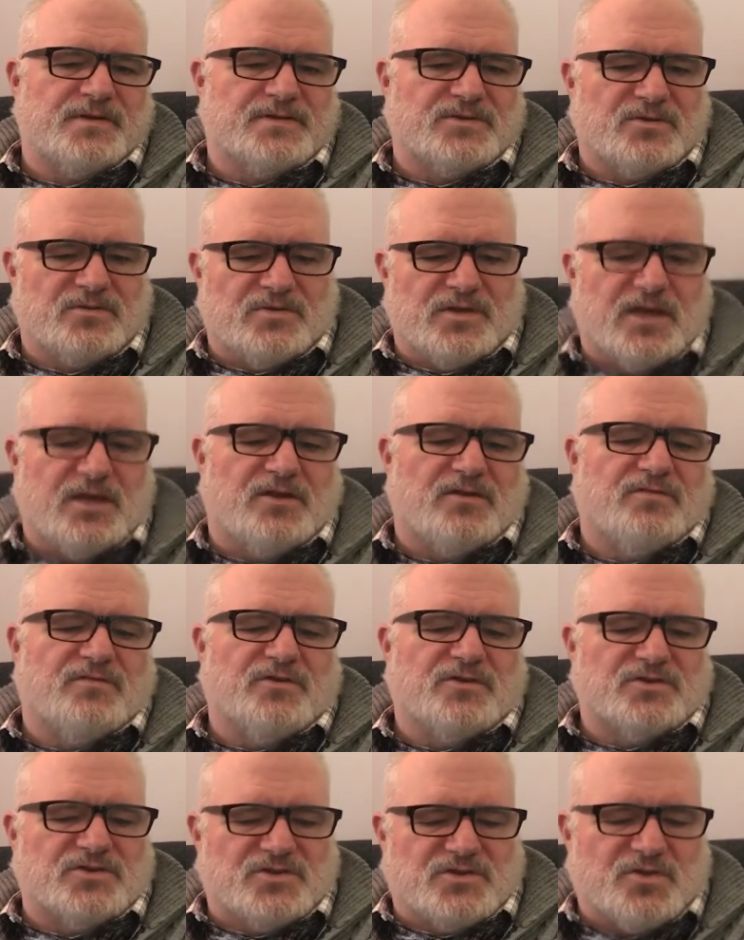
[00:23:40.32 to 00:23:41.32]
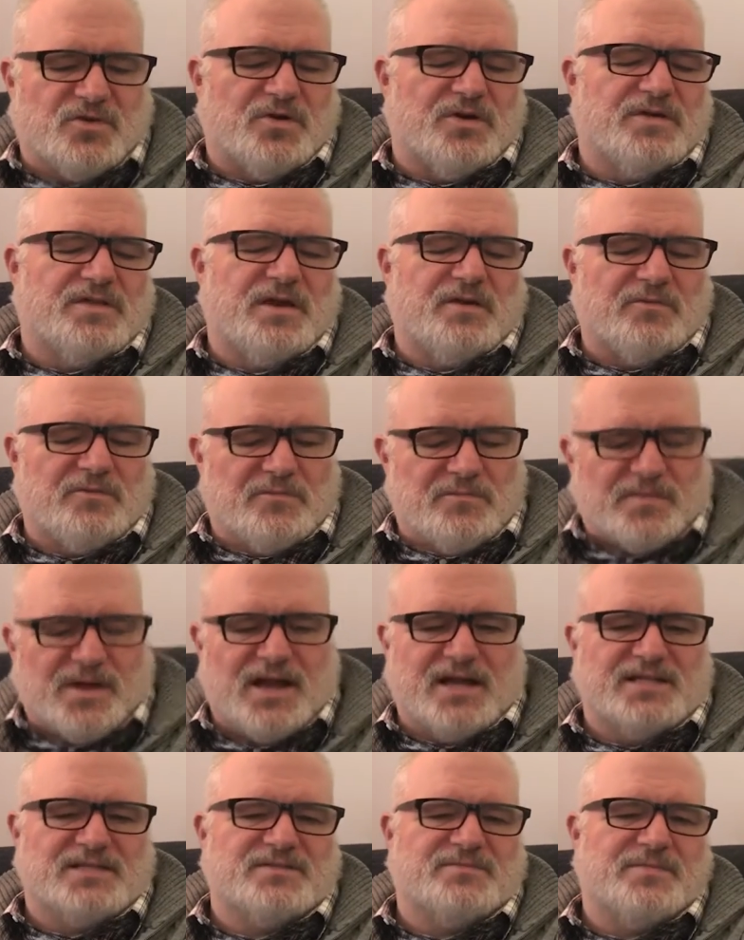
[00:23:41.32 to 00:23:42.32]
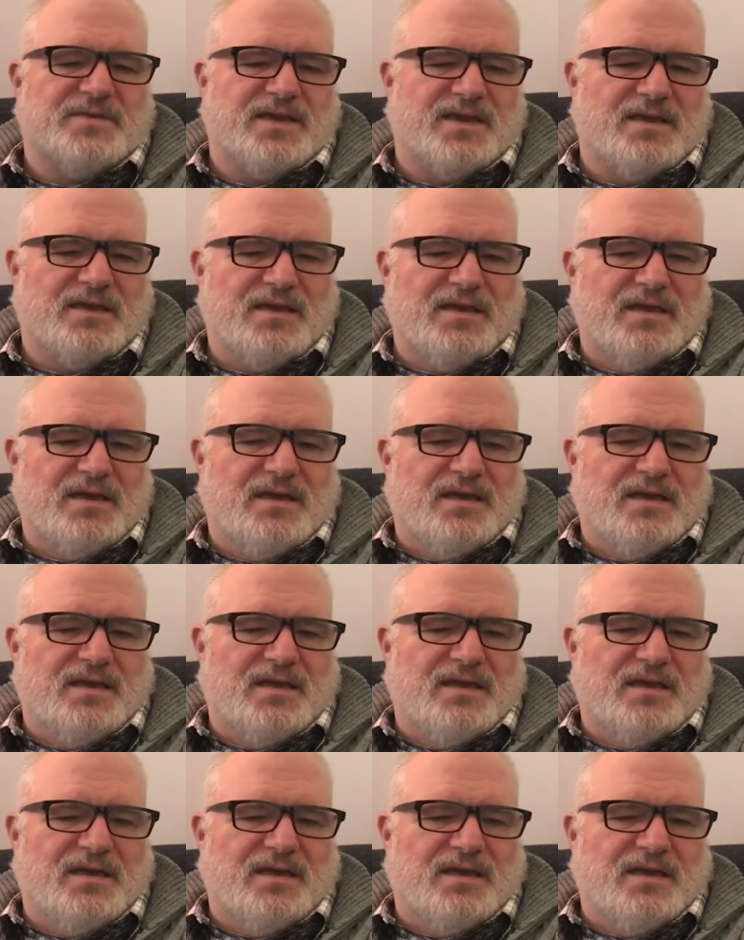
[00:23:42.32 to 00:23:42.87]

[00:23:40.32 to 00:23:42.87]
And so thank you for a story that reminds me